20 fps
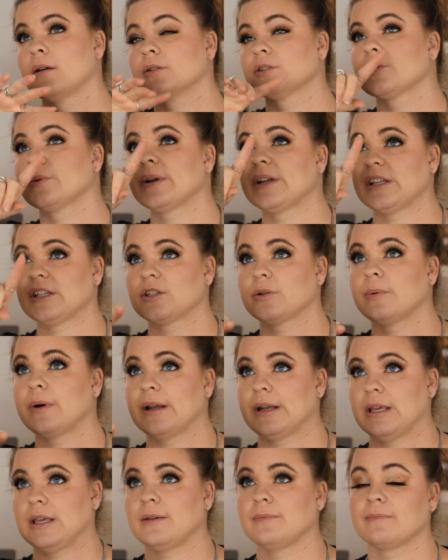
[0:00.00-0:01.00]

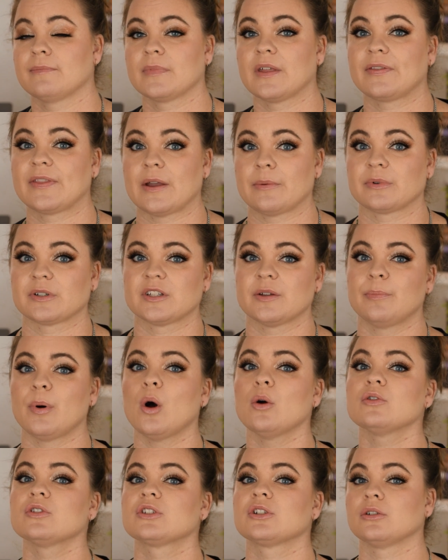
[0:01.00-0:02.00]
twenty that they were
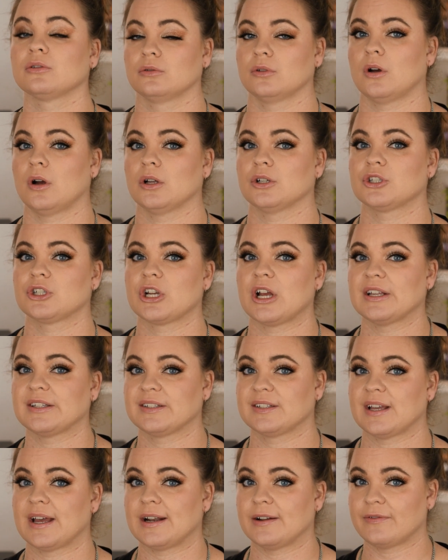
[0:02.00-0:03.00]
supposed to launch a
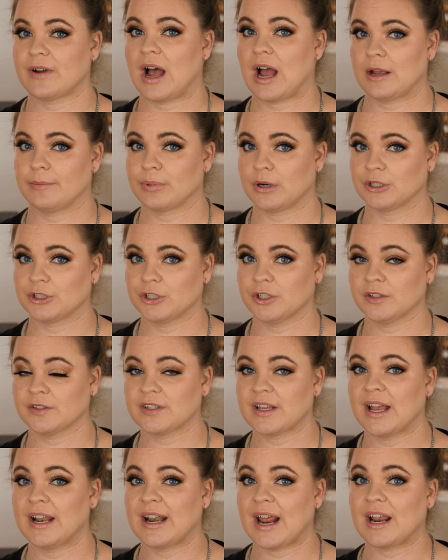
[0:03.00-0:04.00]
set of eye brushes,
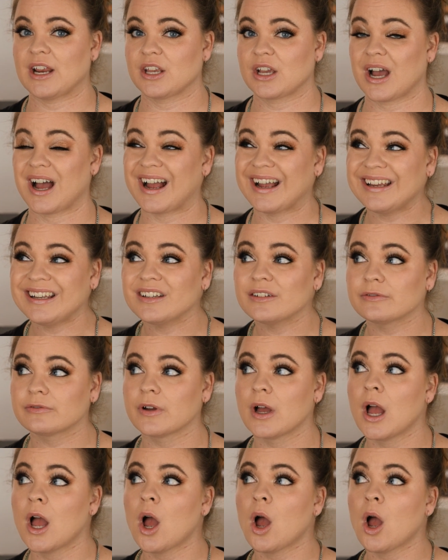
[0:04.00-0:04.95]
and I kind of